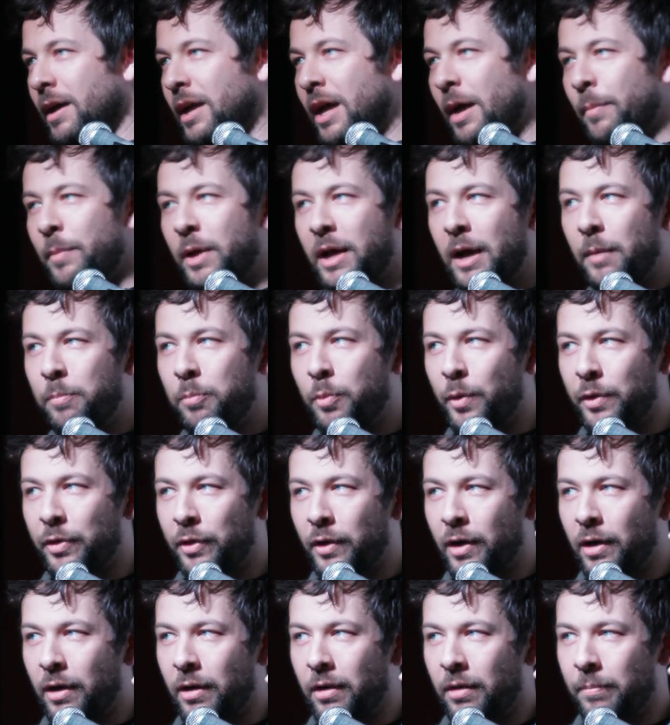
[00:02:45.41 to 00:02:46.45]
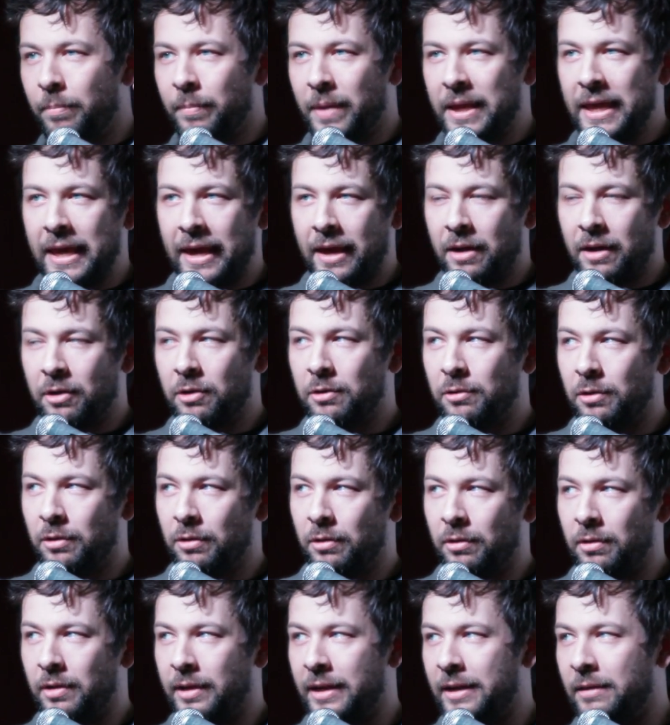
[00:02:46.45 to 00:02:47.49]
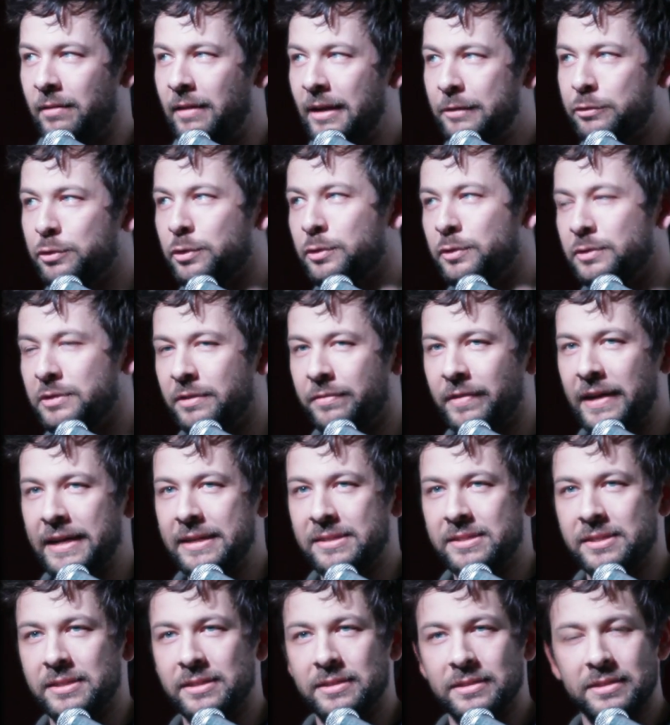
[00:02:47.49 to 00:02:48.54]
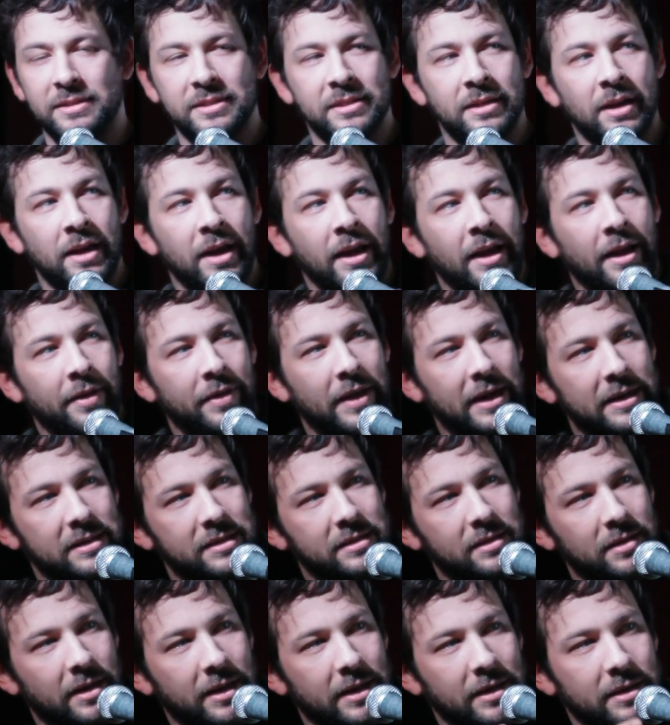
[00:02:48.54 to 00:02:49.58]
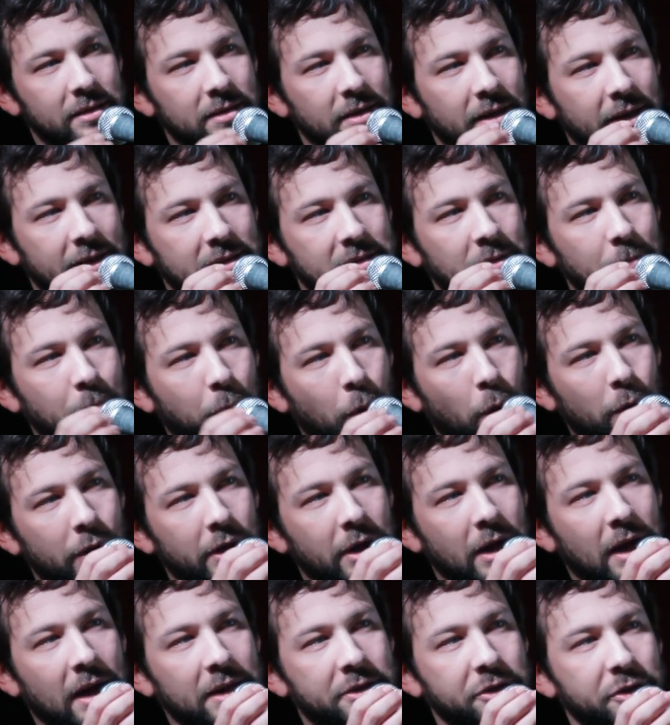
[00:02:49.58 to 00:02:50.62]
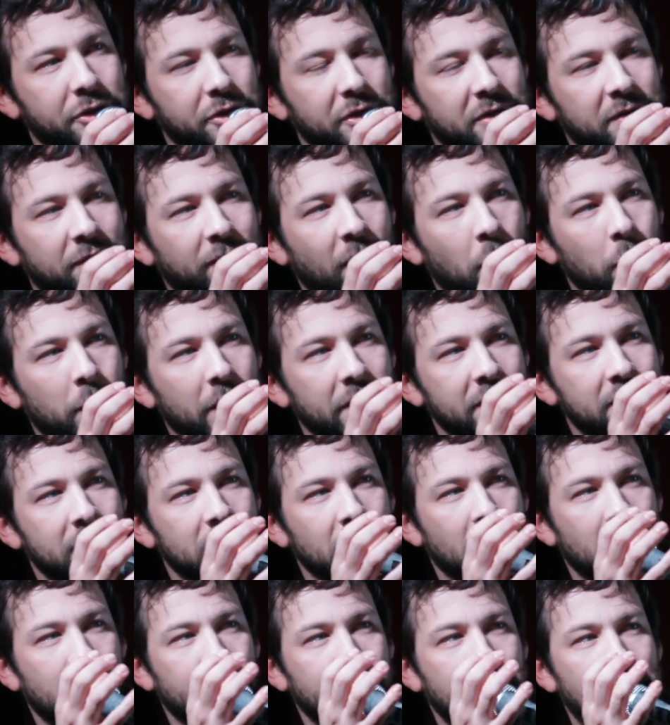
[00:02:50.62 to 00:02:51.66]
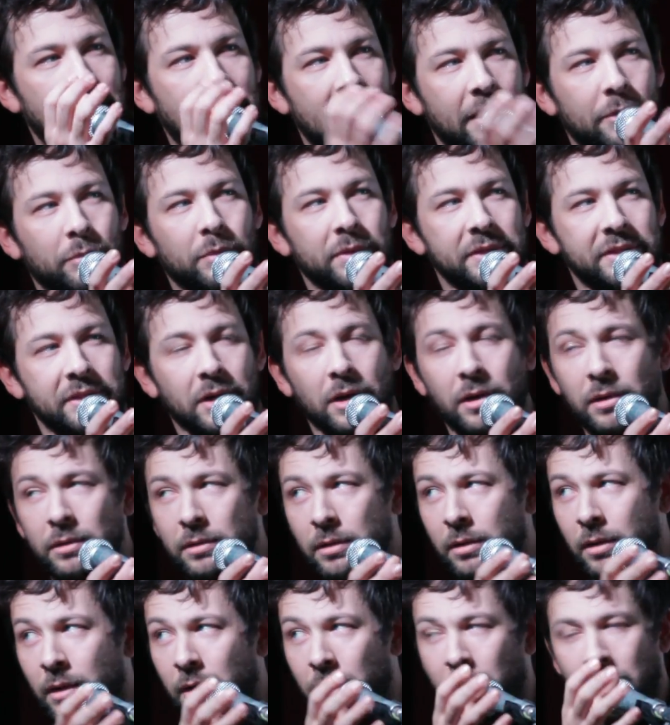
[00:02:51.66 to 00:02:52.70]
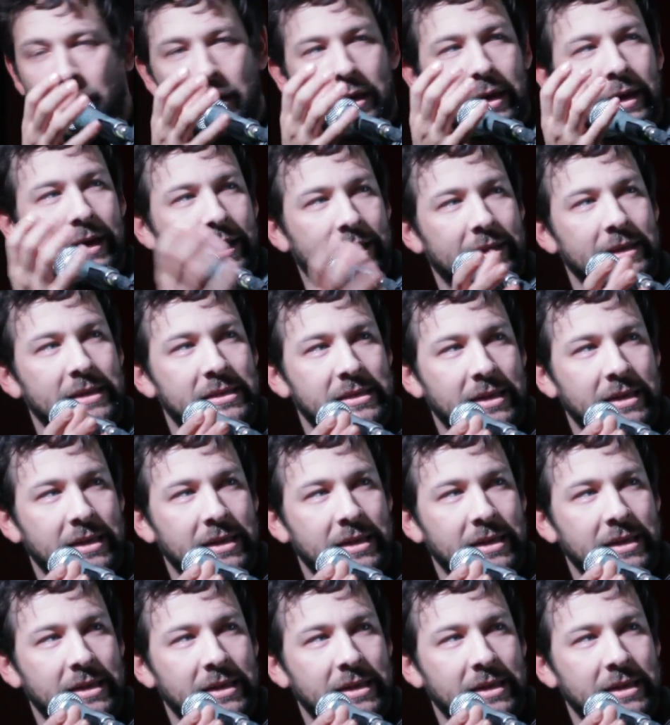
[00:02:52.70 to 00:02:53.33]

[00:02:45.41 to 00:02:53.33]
coming up with our mechanical and electrical devices, that it's important not to just focus on the end result, in this